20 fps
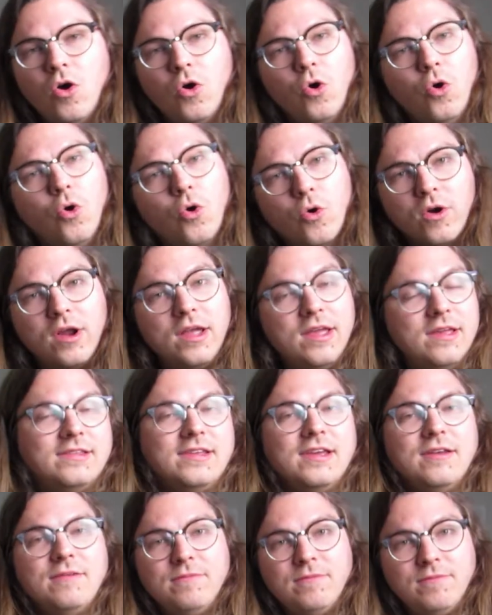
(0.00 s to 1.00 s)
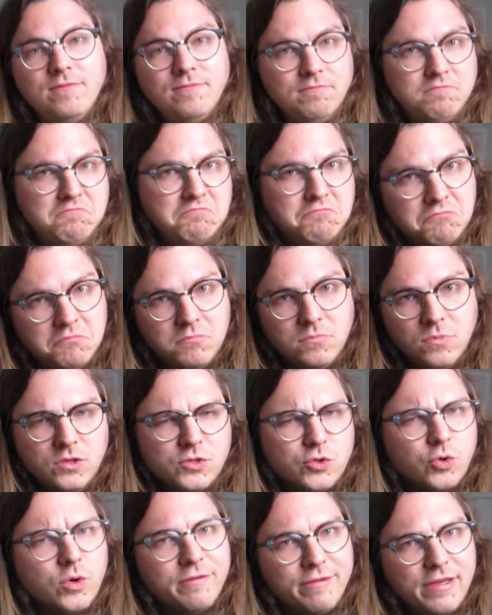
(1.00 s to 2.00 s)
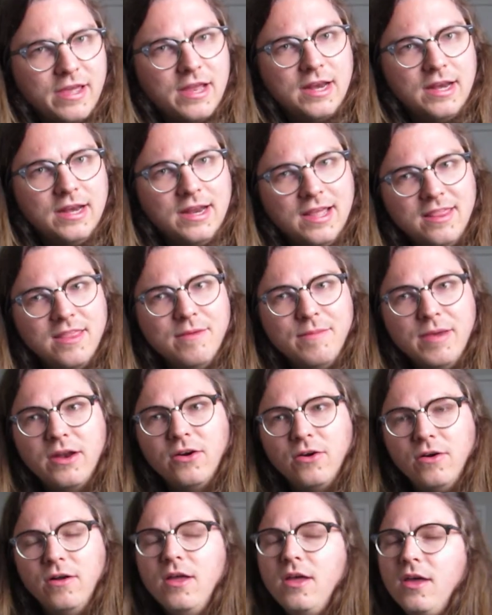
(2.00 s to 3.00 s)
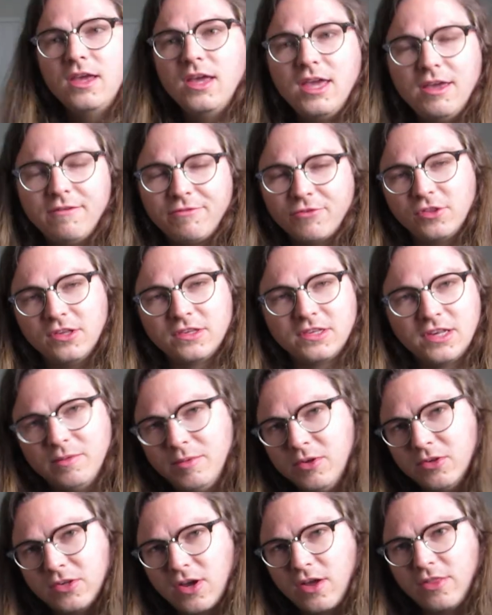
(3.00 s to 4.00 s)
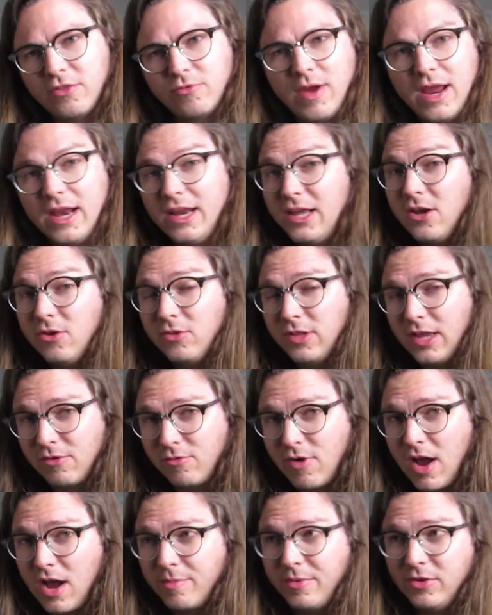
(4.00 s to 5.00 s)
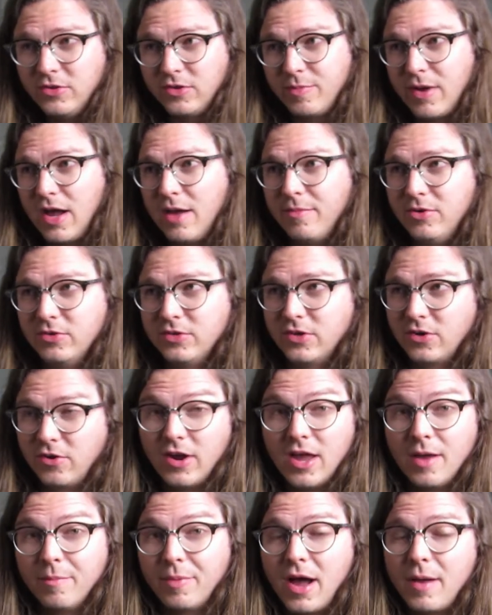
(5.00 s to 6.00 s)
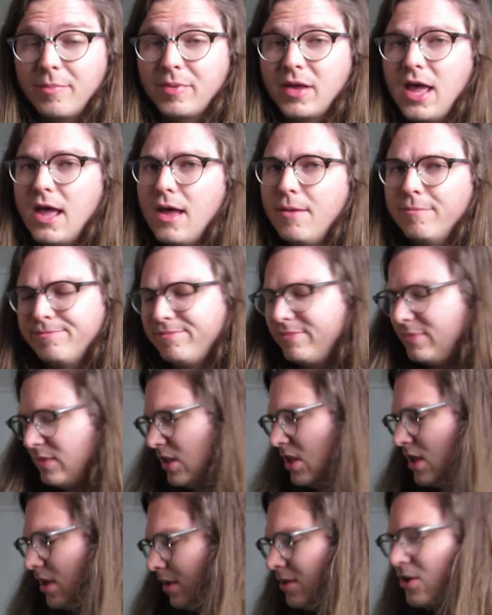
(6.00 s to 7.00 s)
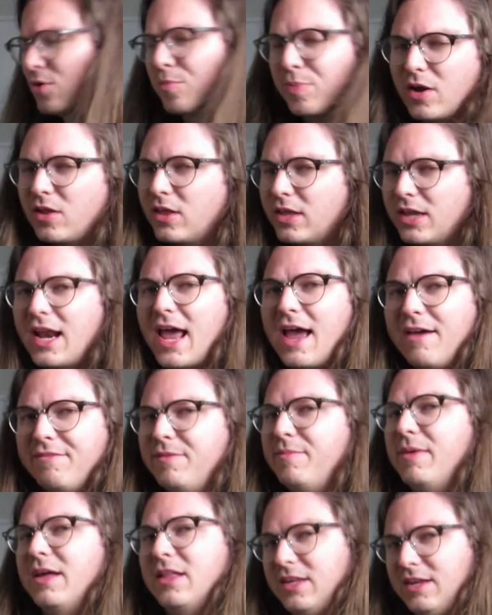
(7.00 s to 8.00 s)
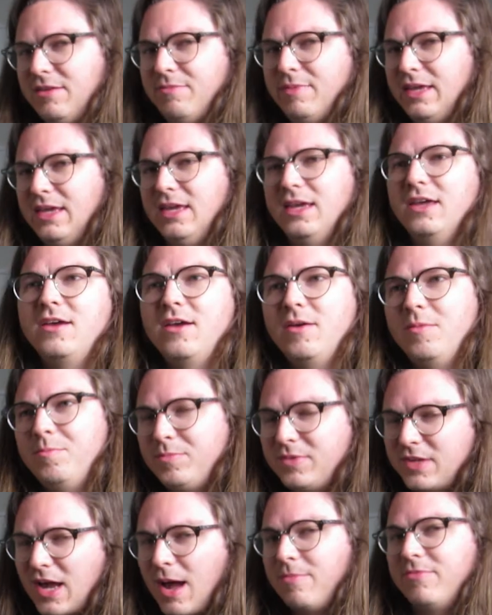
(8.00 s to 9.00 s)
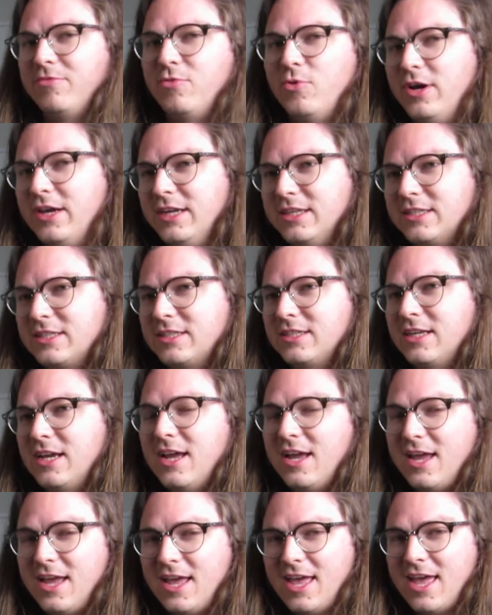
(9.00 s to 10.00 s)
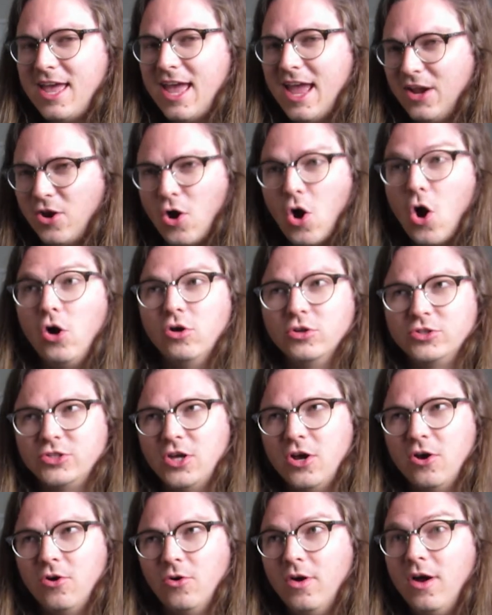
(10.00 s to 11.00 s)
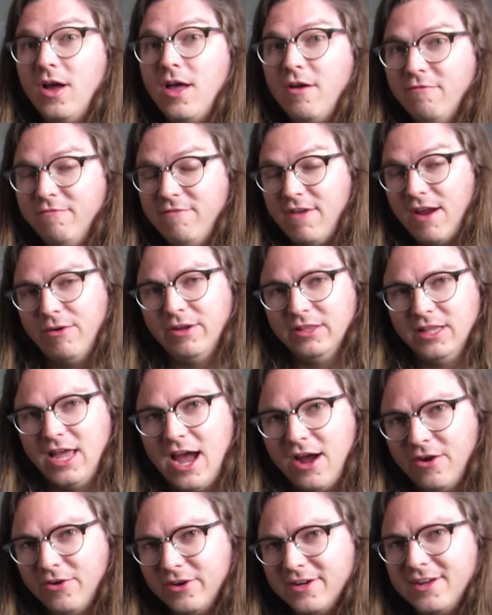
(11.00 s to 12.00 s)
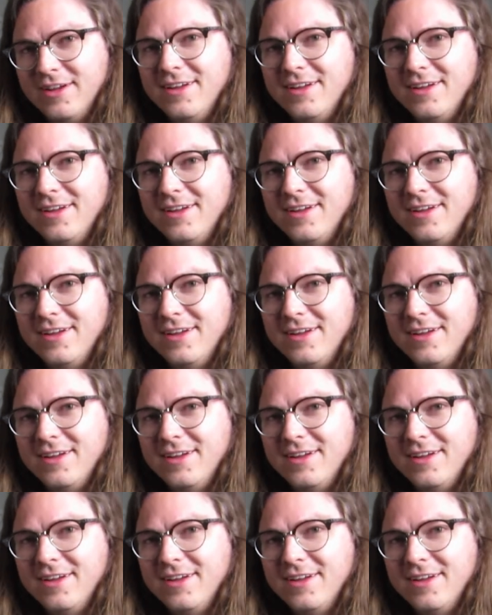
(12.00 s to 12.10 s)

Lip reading: Or is it sort of hidden in the middle? If you're listening to music on the radio, like rock music, pop music, or hip hop, you're probably going to have the melody be top voice and also very loud